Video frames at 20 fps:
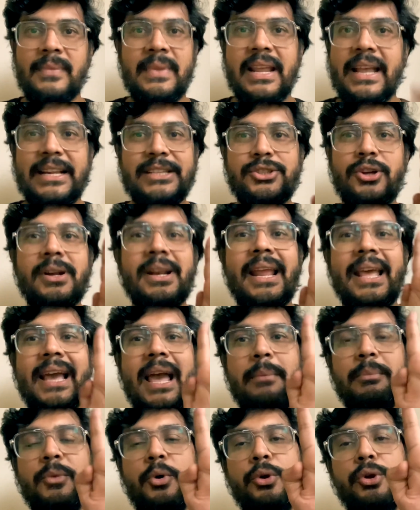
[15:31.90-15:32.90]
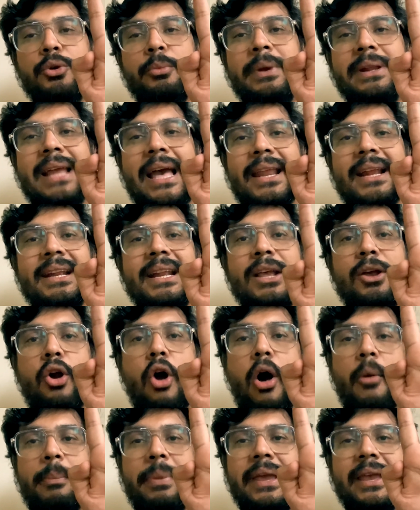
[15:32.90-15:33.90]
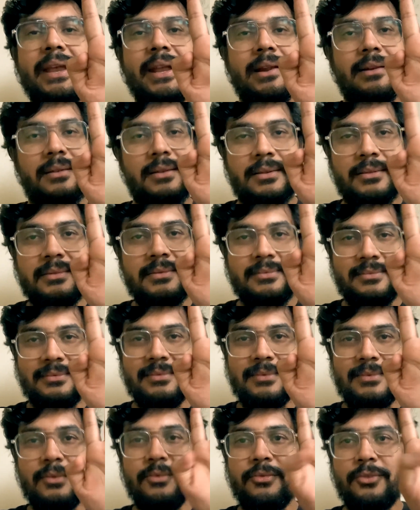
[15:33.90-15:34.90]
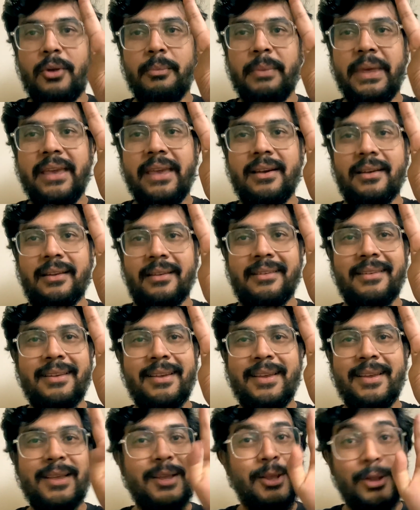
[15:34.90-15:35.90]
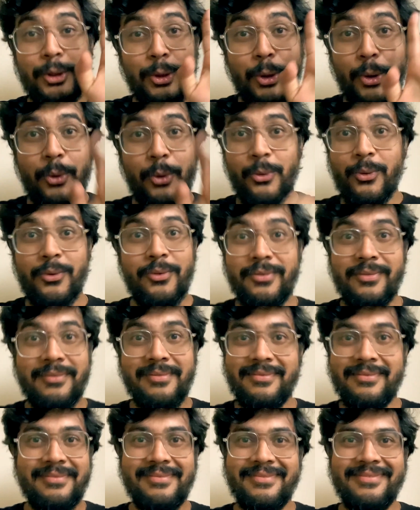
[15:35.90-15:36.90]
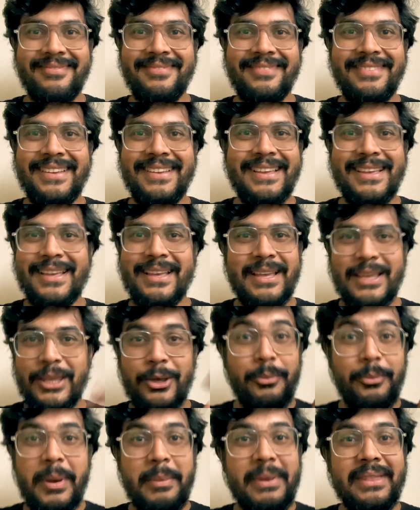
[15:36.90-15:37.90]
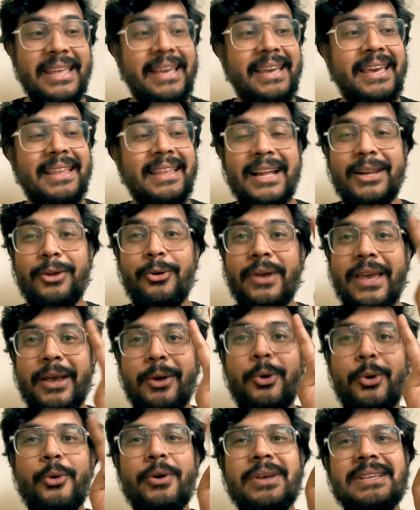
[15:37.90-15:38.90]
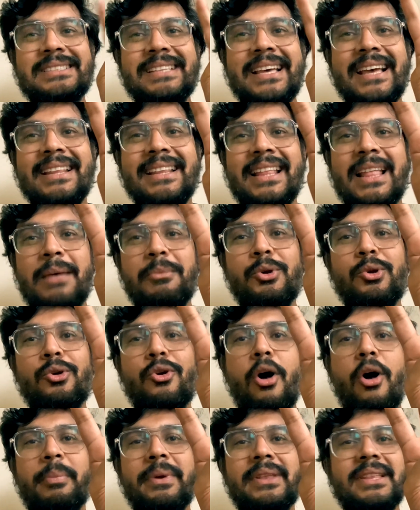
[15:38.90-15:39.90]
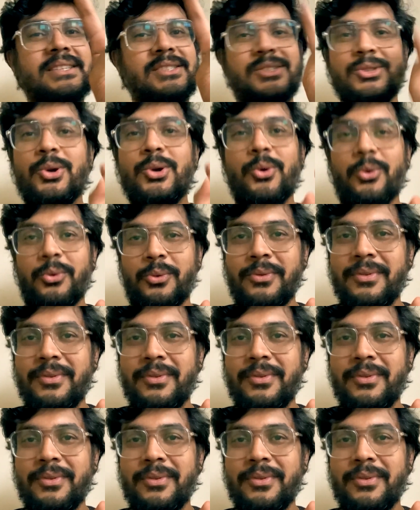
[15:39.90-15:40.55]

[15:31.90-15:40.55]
It's not like I'm going to be directly copying it from here. No. You may be thinking that, okay, ku is there, then I'm going to copy this. No.